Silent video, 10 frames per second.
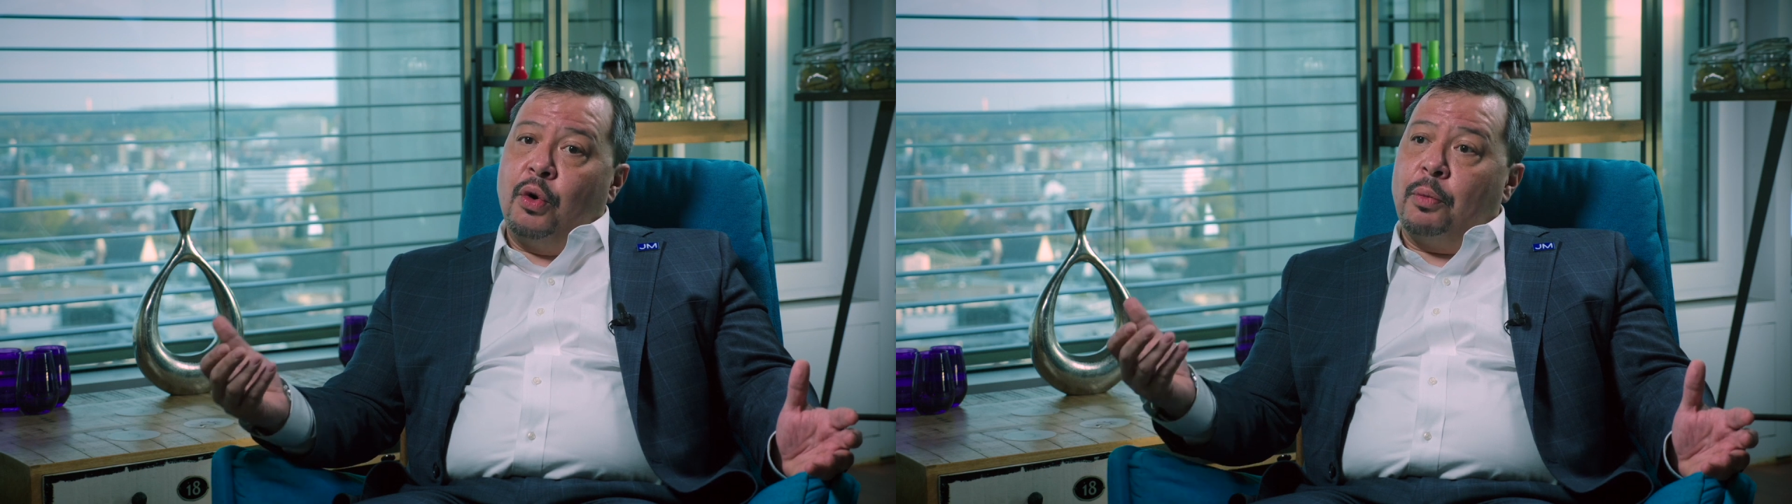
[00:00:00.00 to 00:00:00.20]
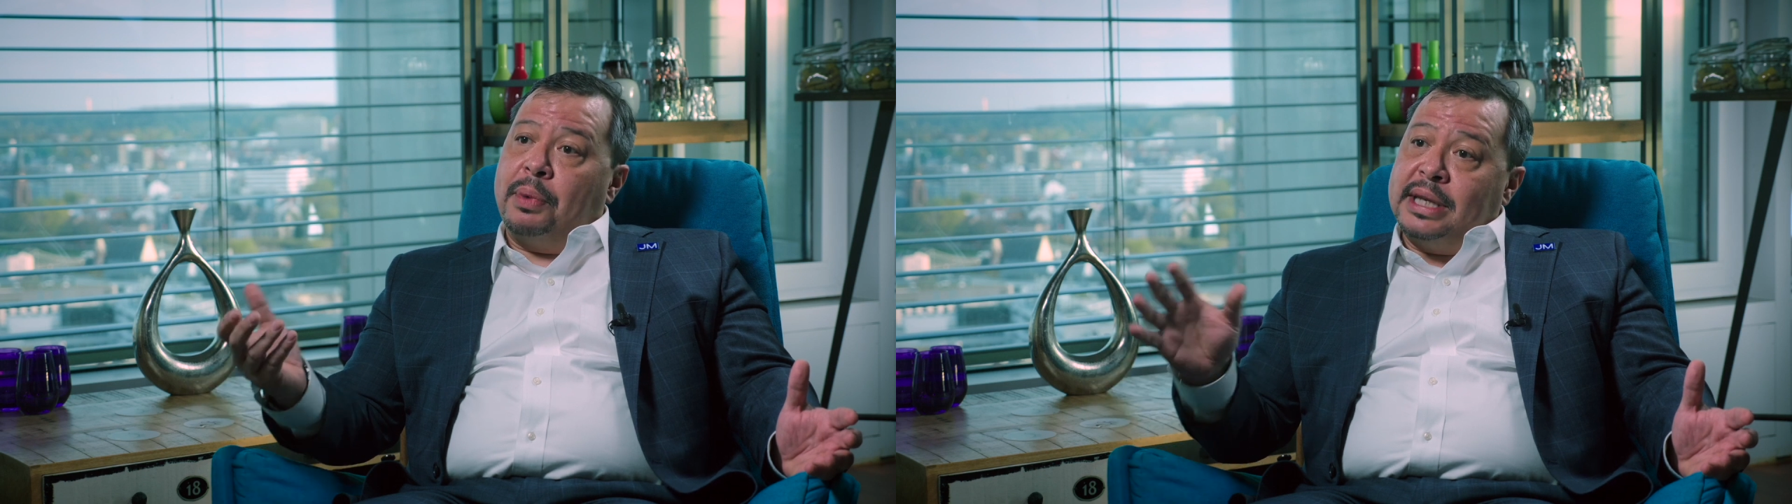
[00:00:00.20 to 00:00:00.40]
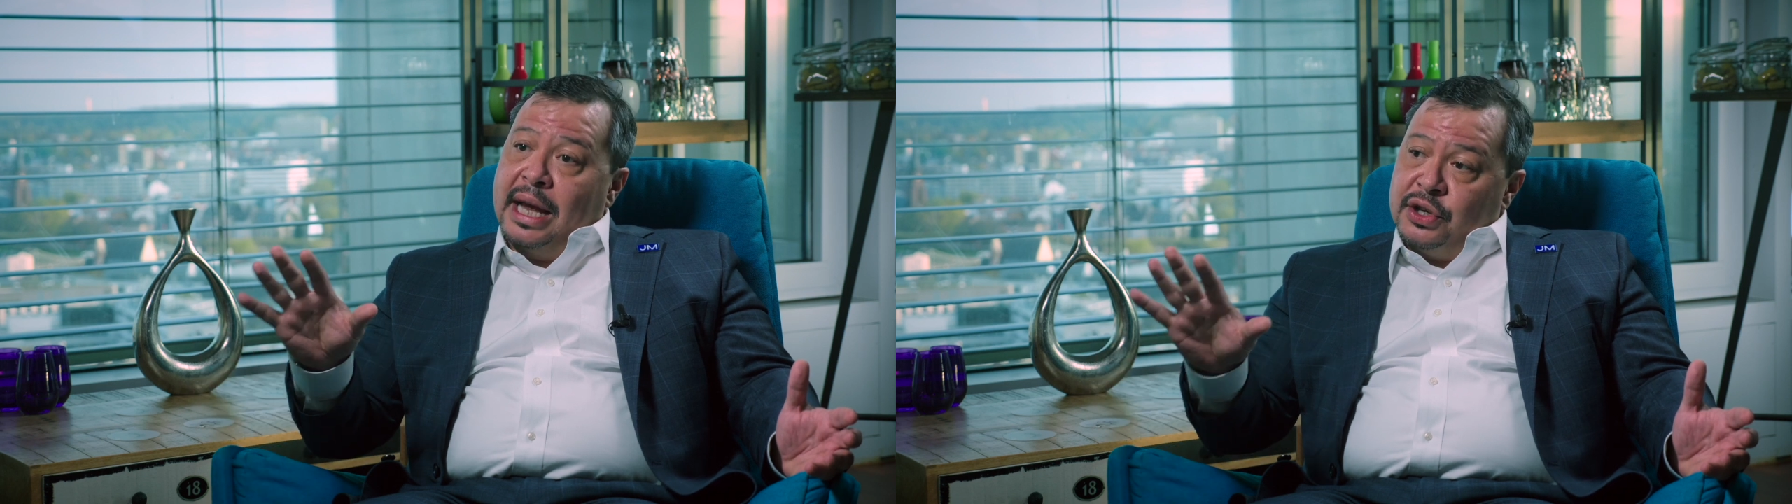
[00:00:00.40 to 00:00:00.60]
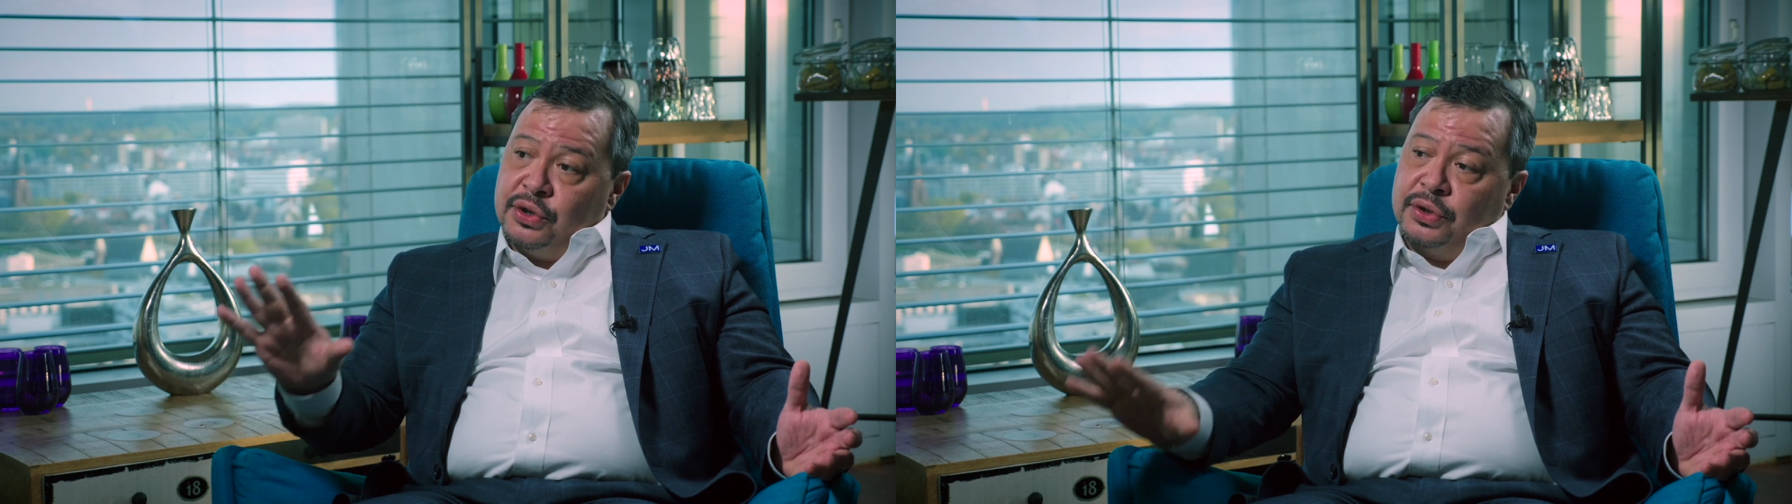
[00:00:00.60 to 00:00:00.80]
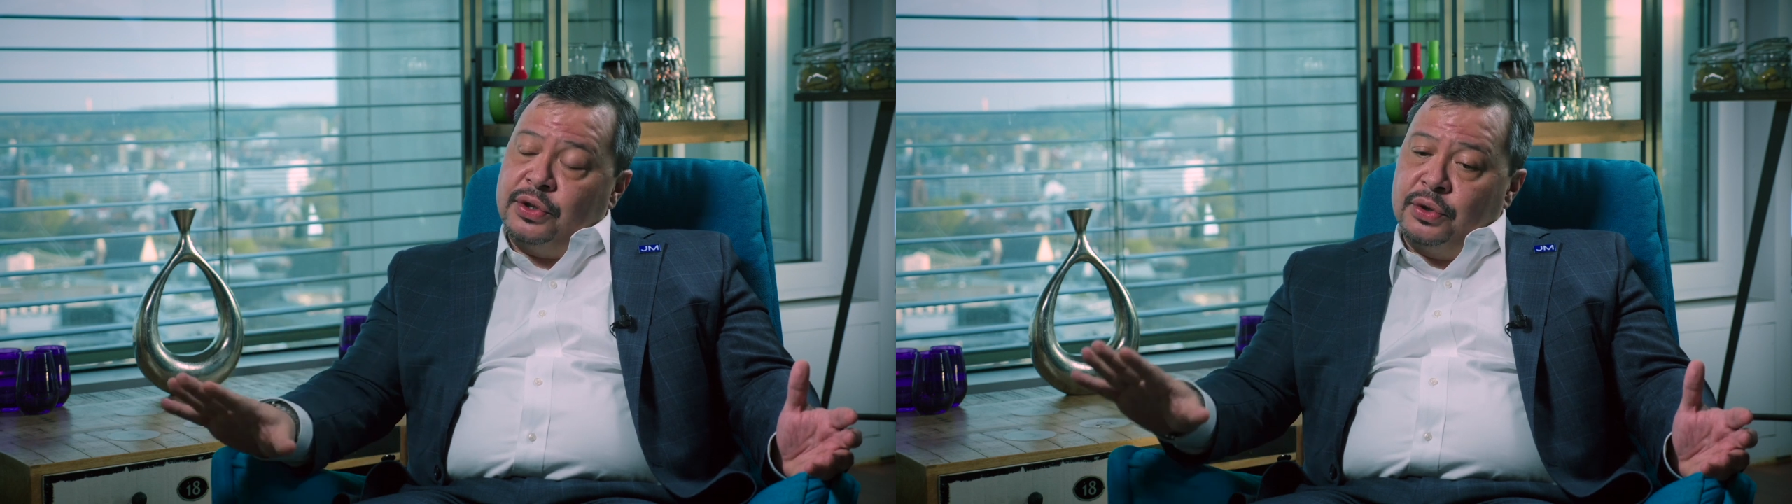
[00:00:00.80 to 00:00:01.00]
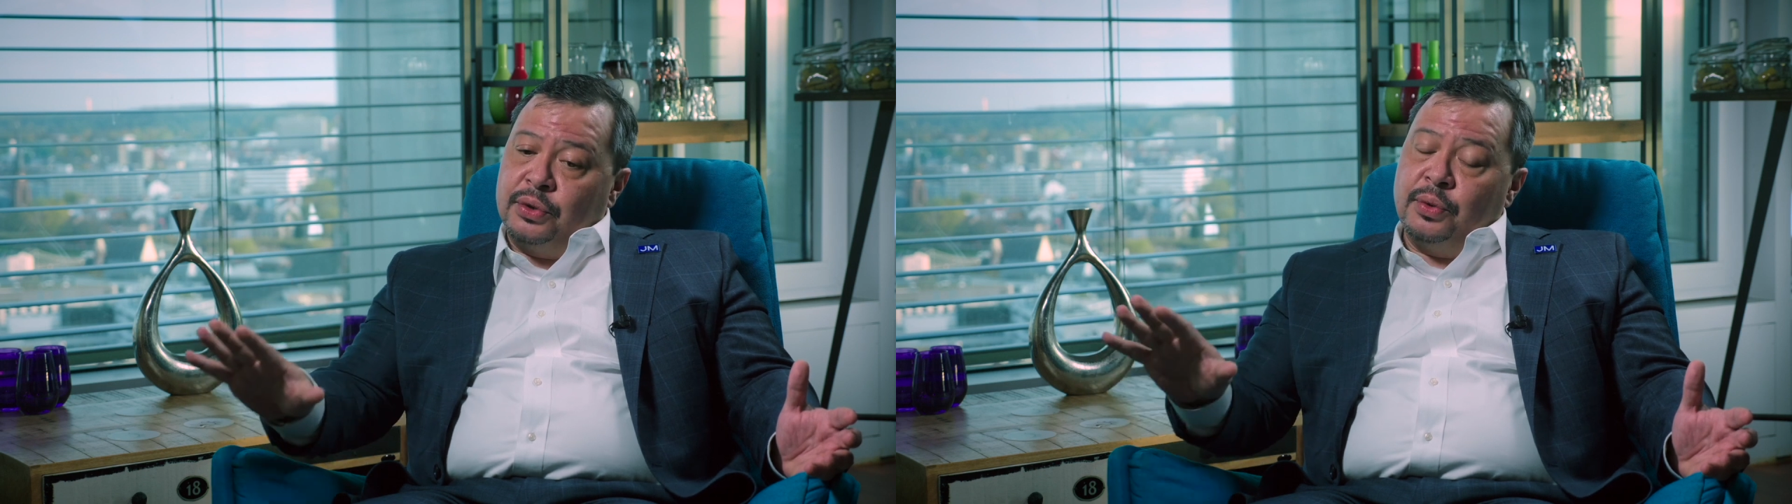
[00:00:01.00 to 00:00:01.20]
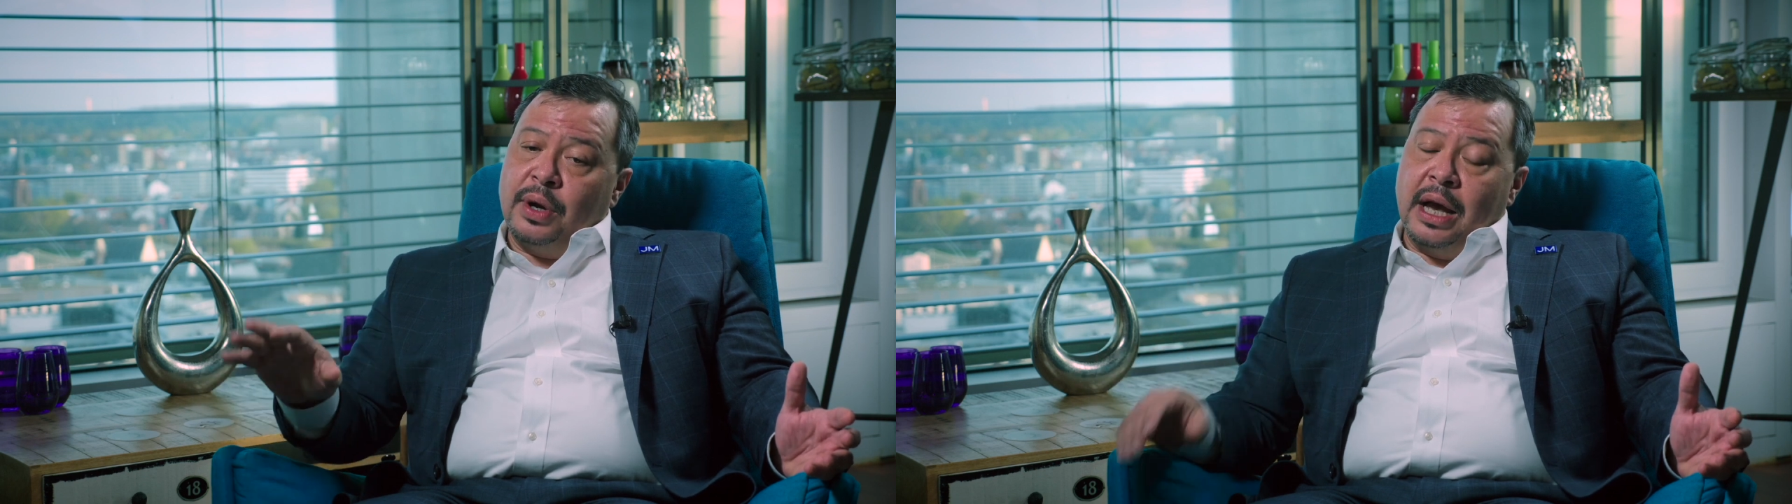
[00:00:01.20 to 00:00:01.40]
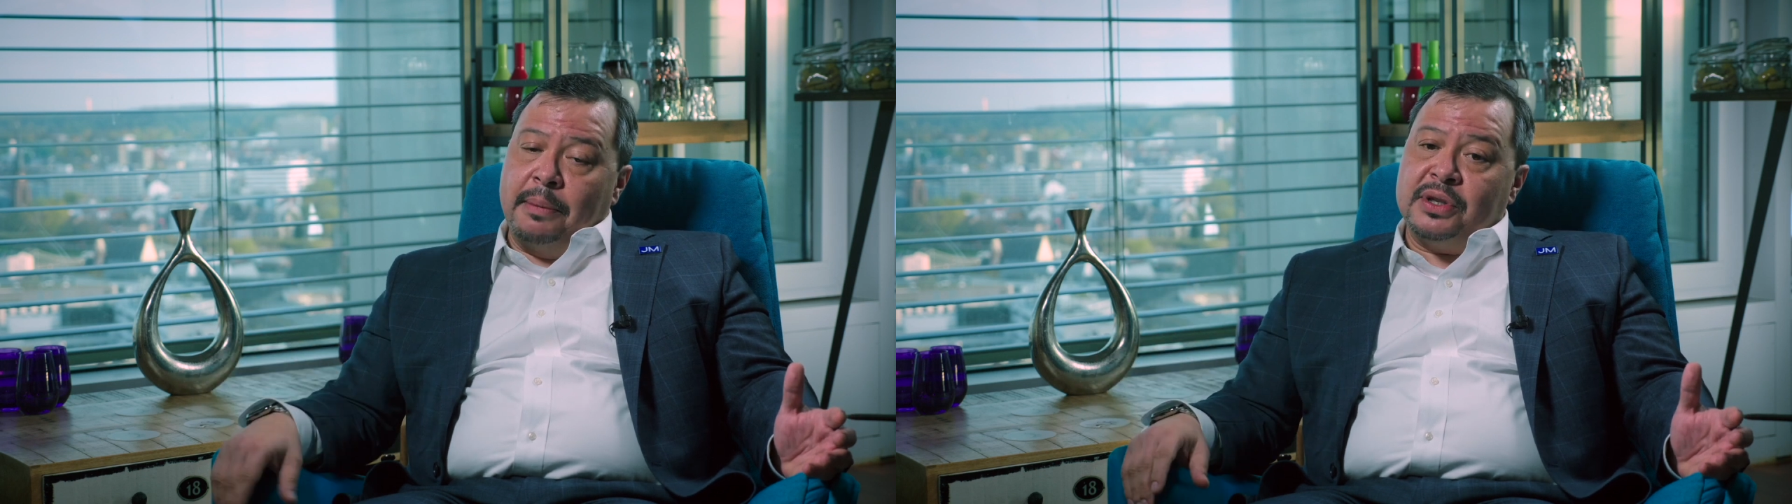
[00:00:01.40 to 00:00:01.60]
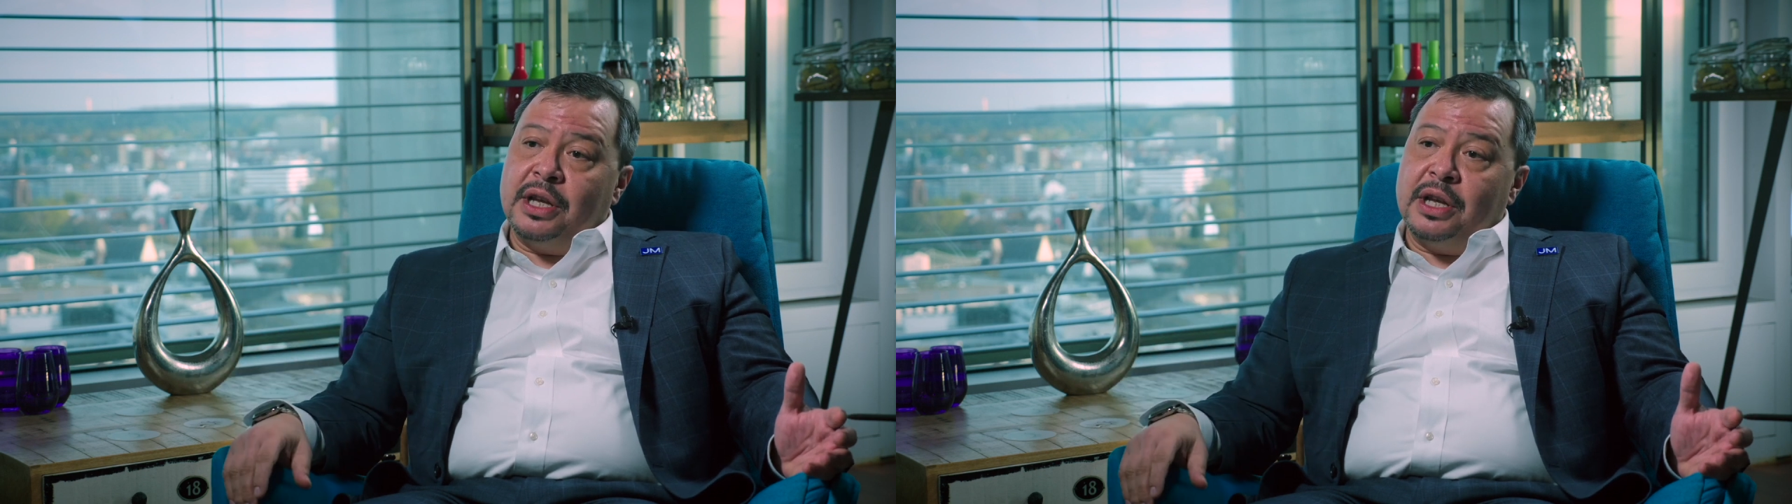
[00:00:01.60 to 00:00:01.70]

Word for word: or potential to um,